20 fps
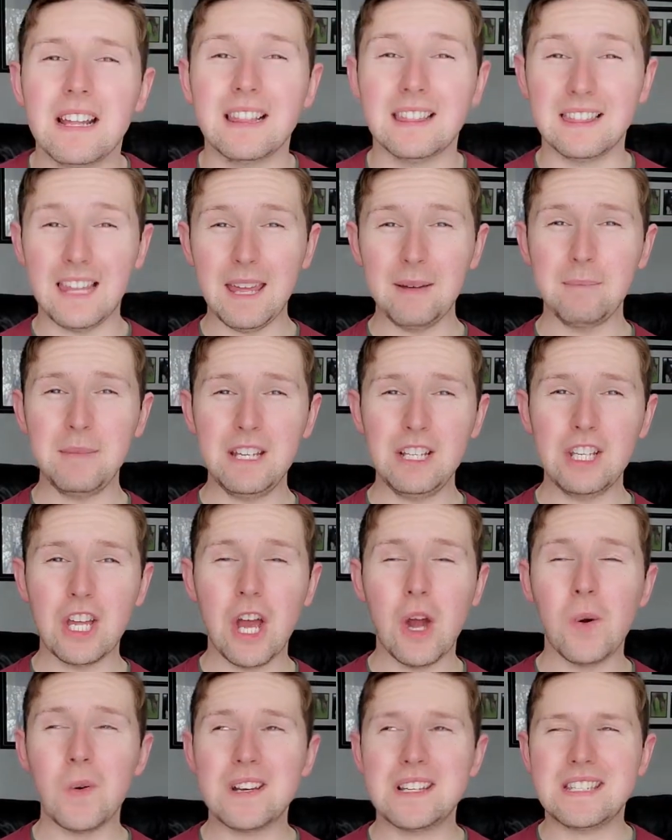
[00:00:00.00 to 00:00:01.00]
Let me
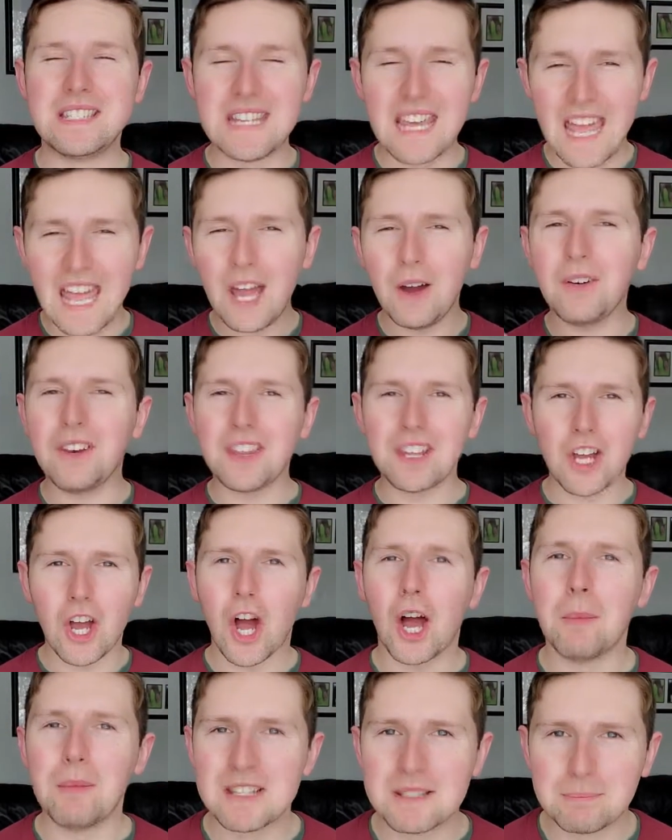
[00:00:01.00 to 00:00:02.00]
know down in the
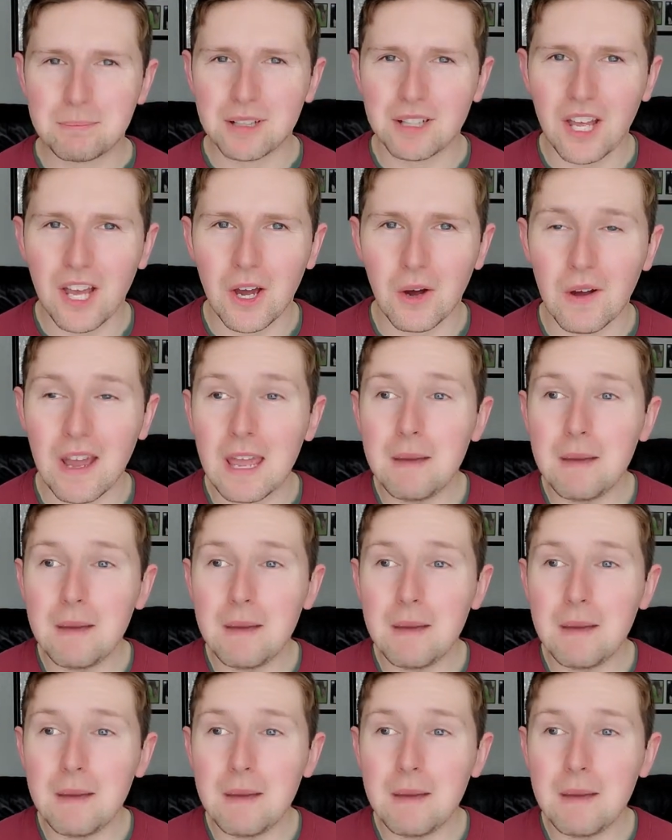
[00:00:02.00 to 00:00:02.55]
comments below.